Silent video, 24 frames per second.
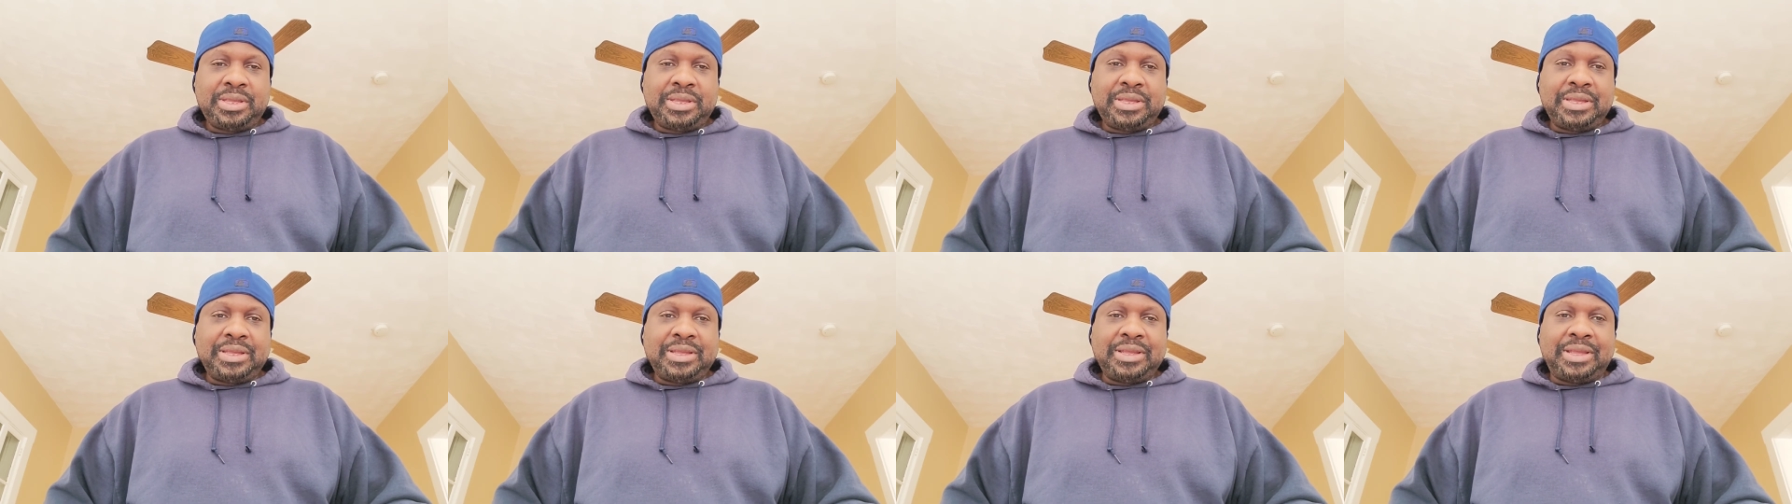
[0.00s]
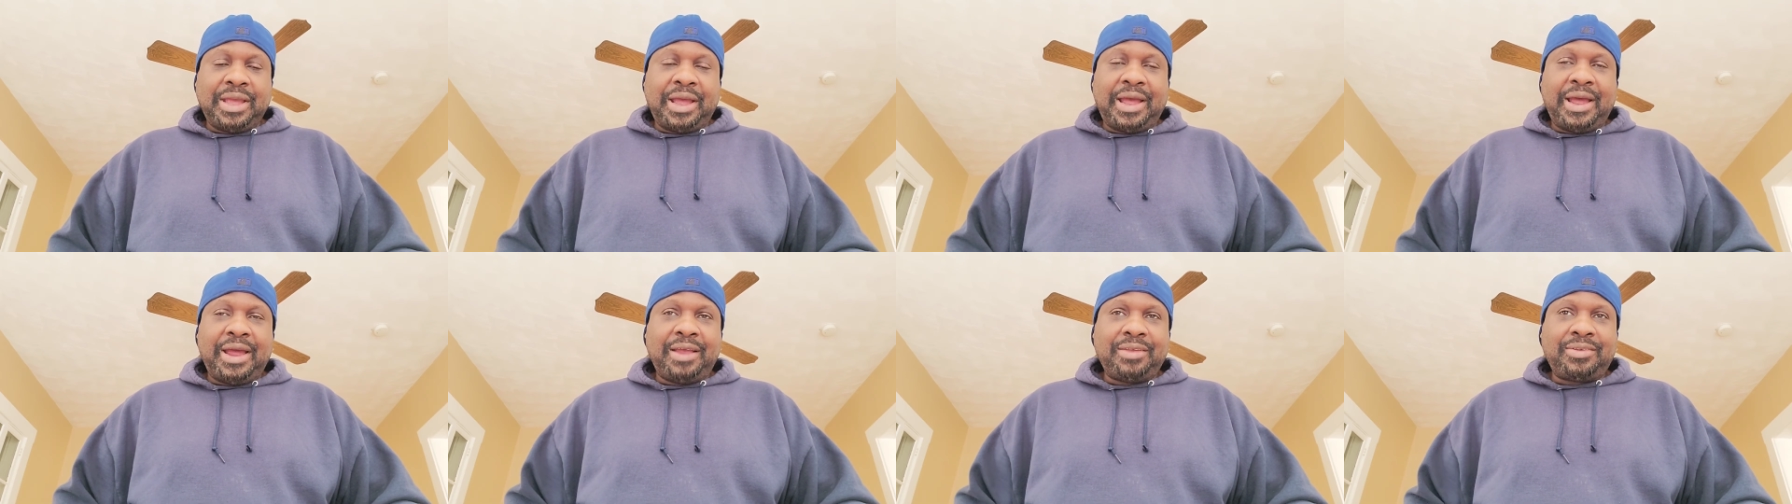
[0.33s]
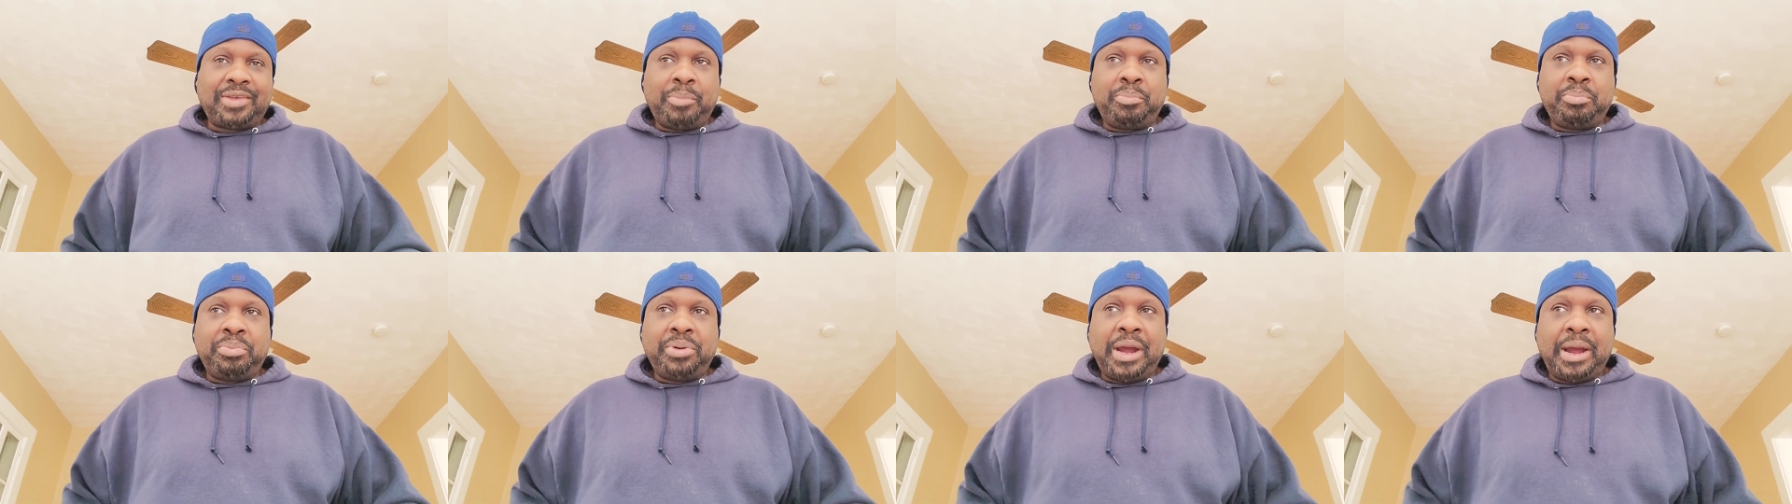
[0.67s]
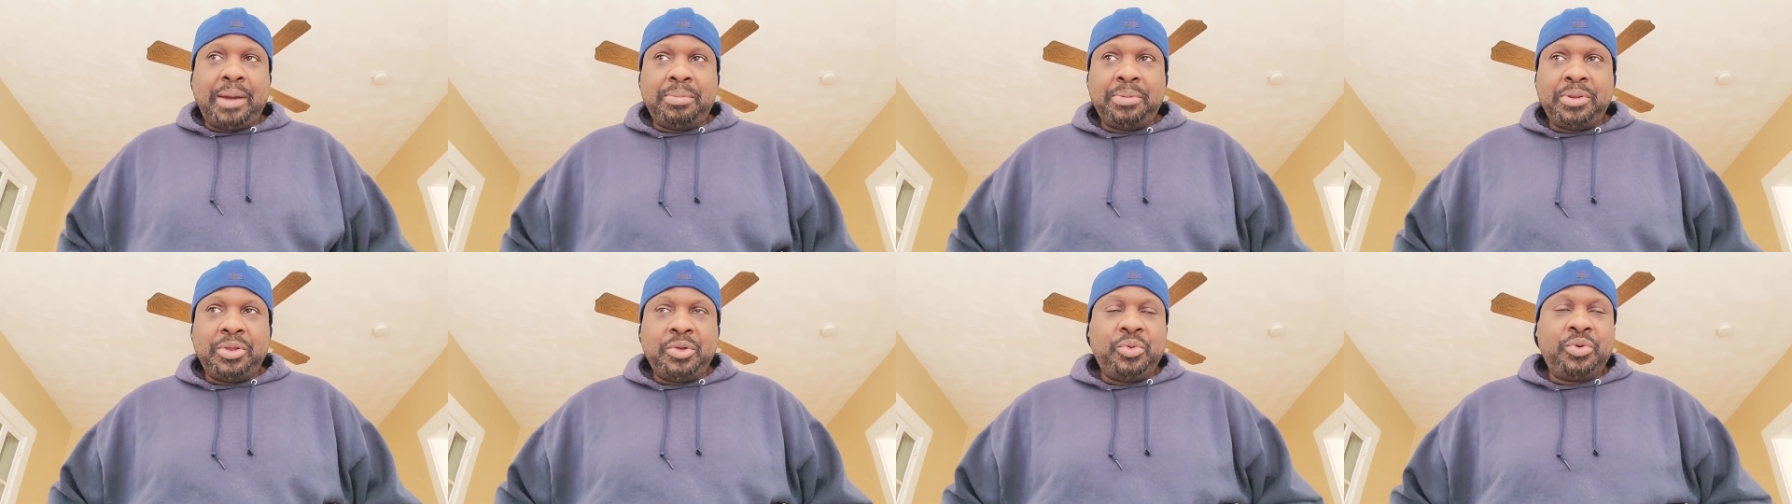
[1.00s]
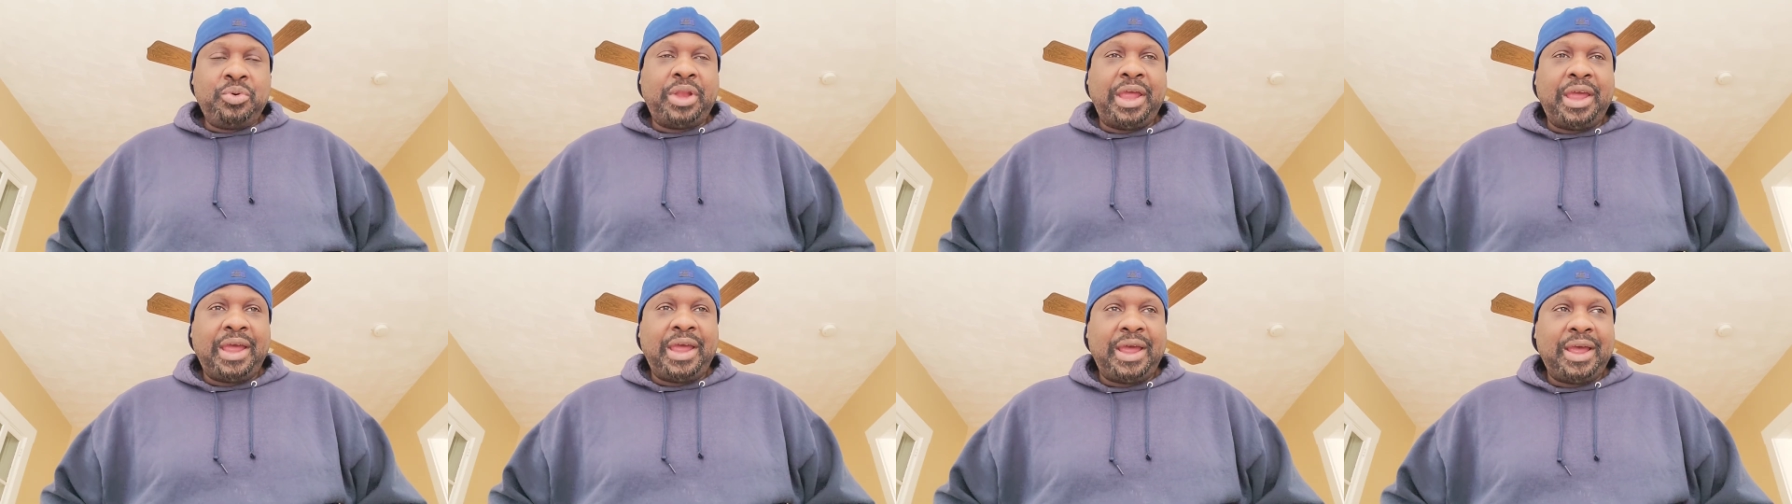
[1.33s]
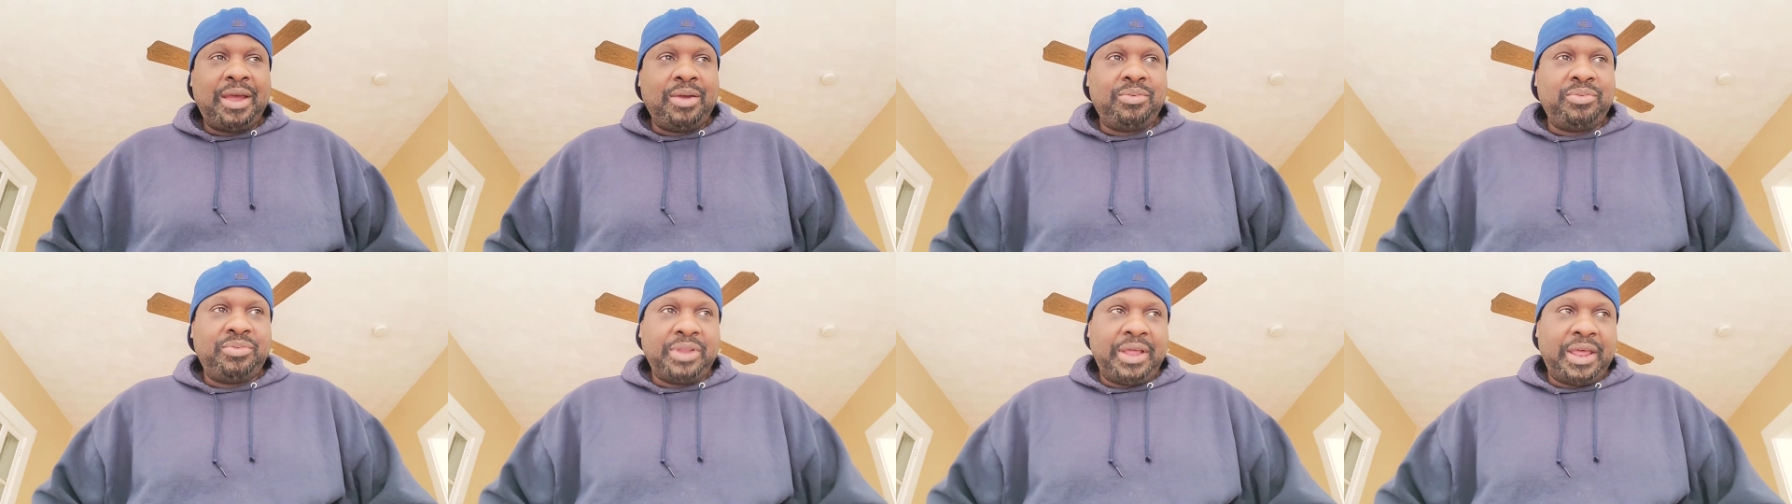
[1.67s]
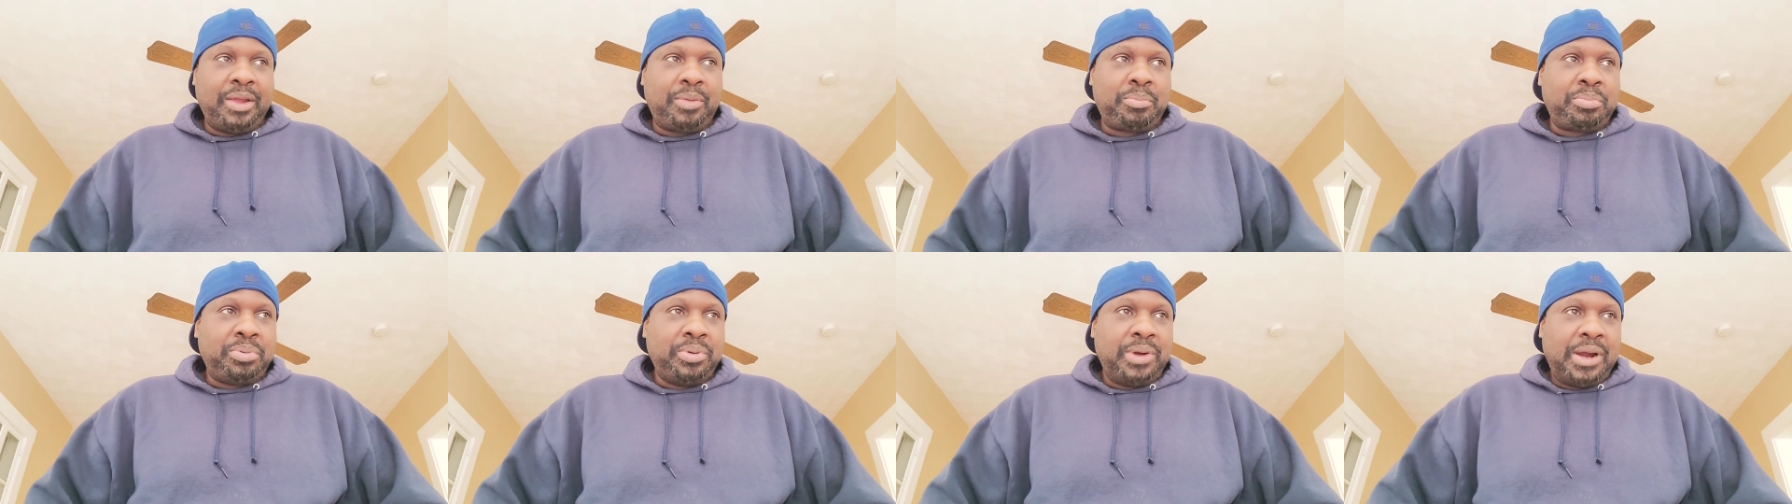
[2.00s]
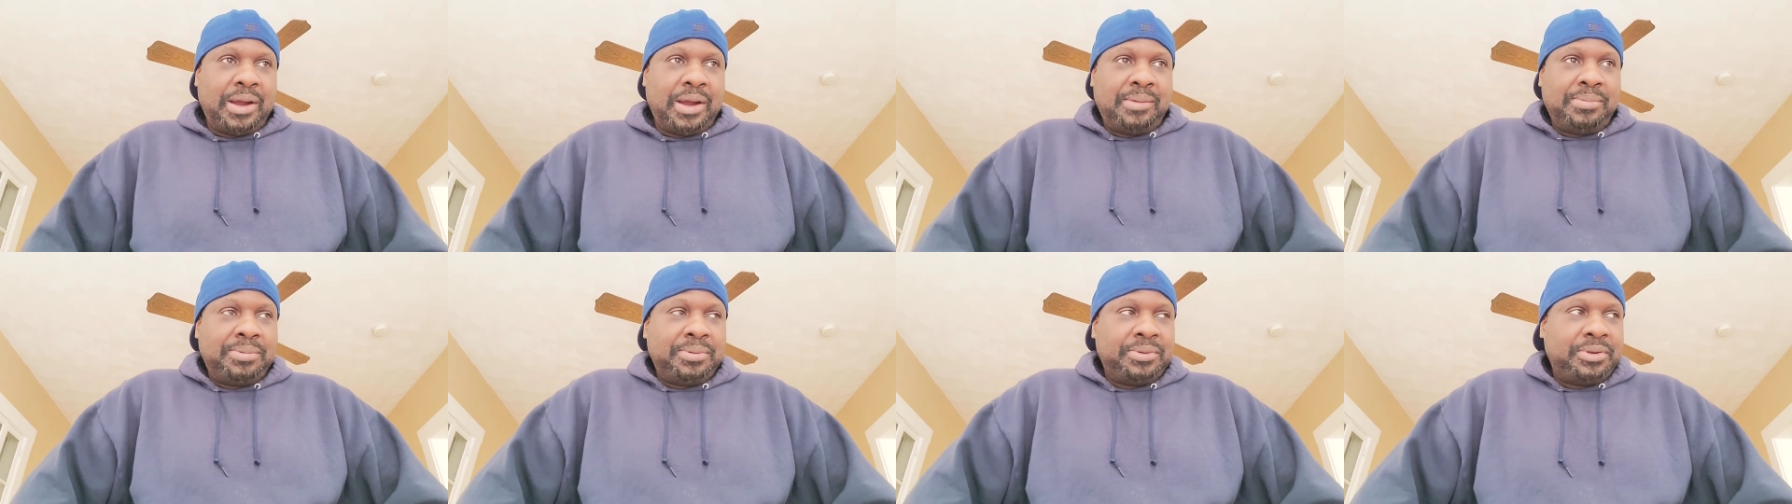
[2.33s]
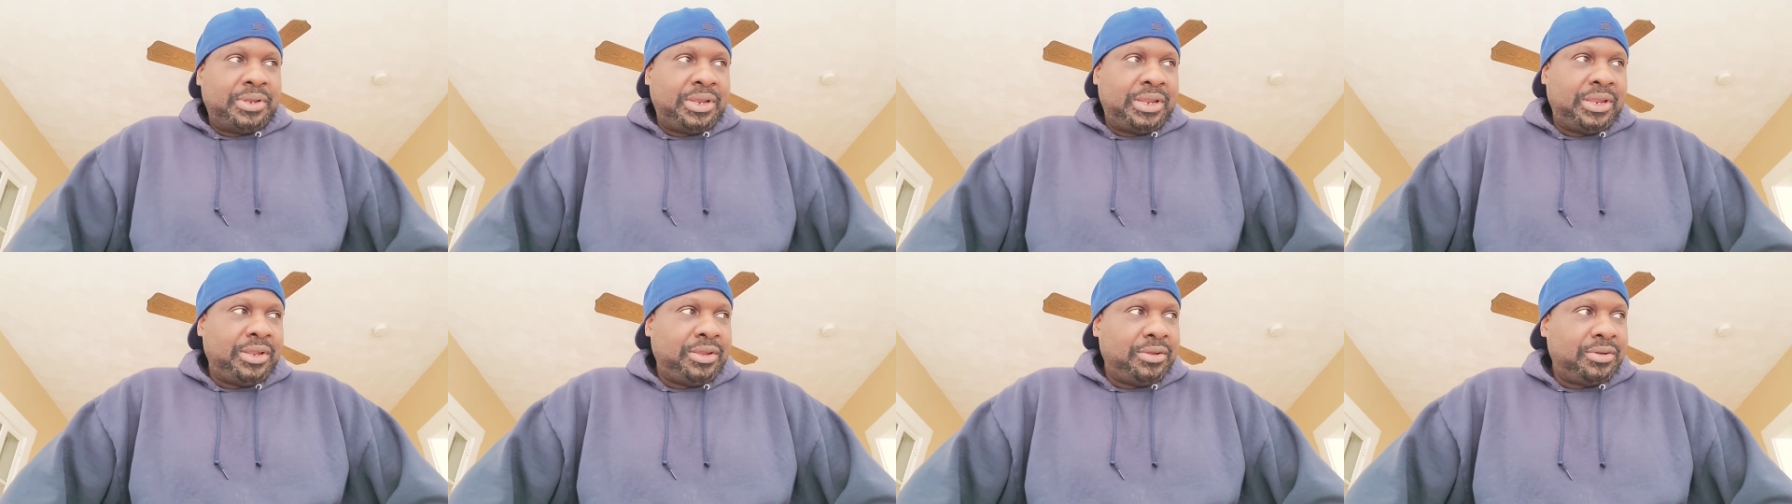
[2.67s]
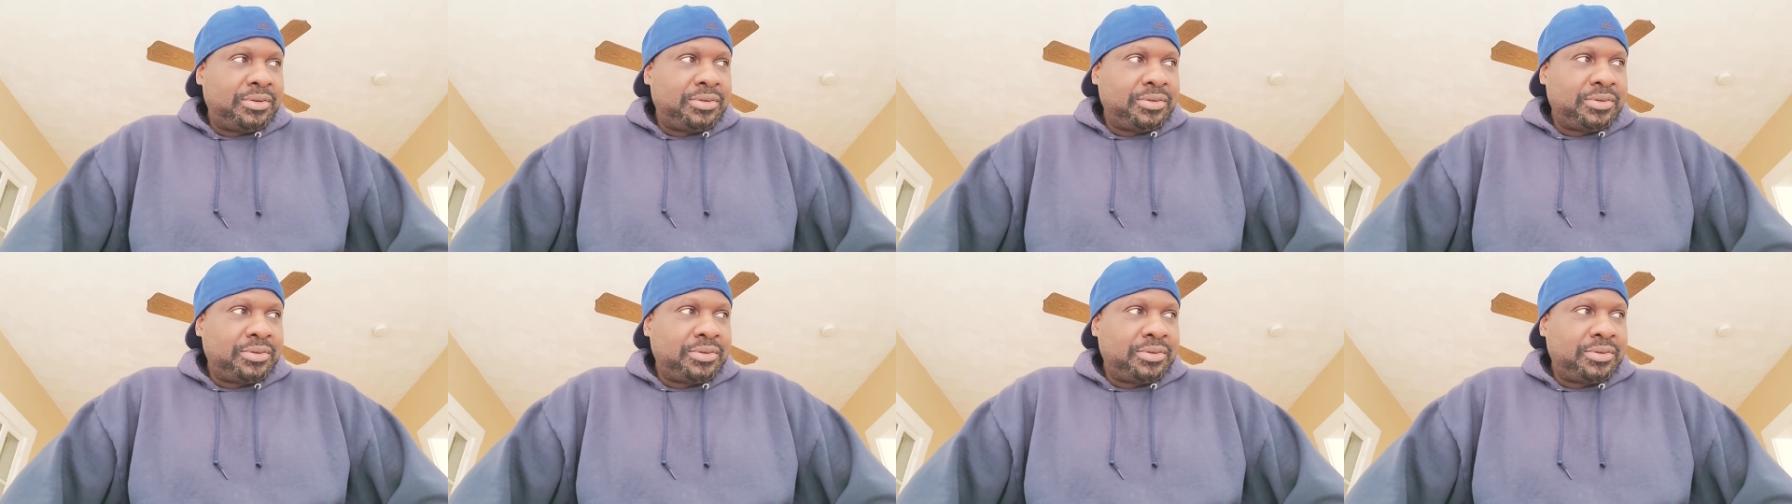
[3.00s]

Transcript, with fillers: guys, I probably would have like probably